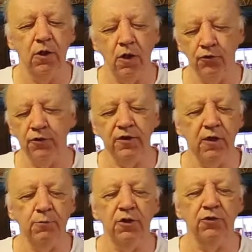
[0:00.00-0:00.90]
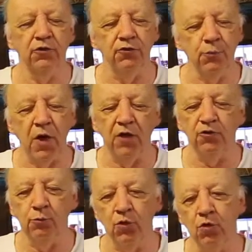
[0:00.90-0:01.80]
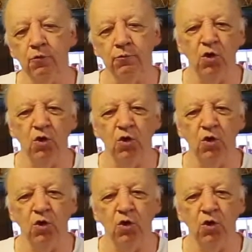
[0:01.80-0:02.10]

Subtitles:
under 10 minutes if possible,